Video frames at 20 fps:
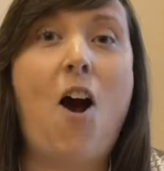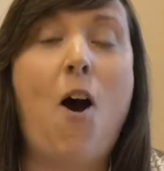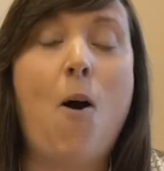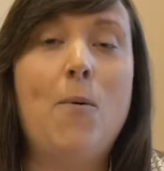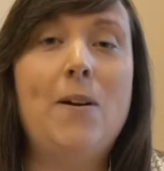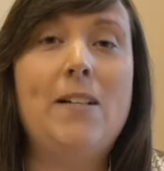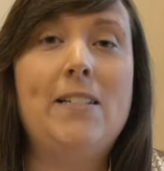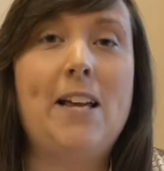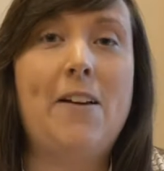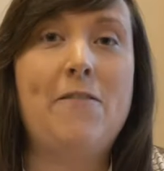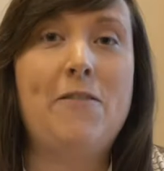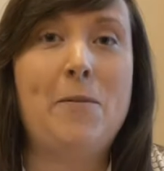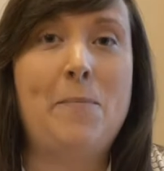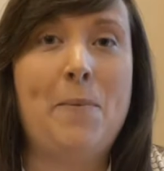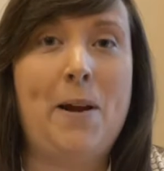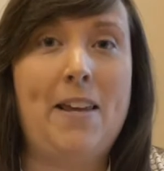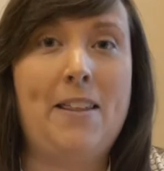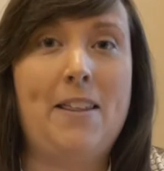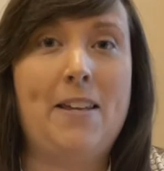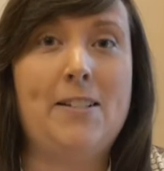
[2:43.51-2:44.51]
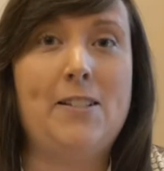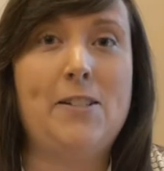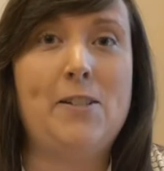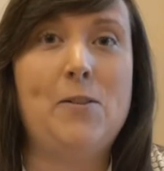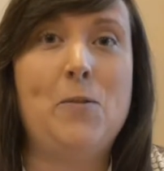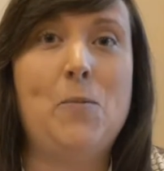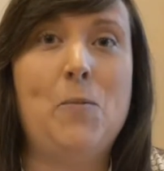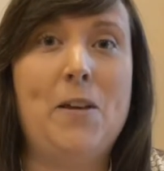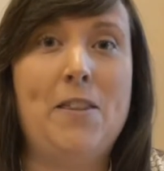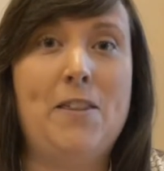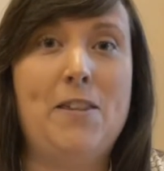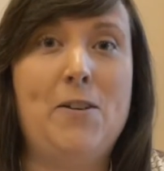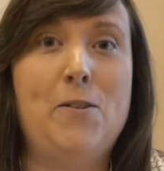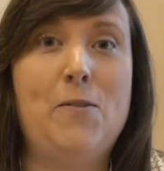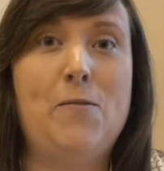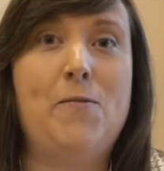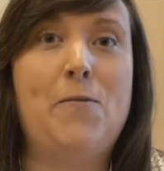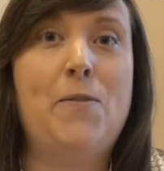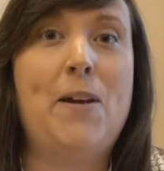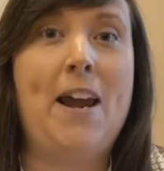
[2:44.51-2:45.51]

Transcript: always have your bathing suit with you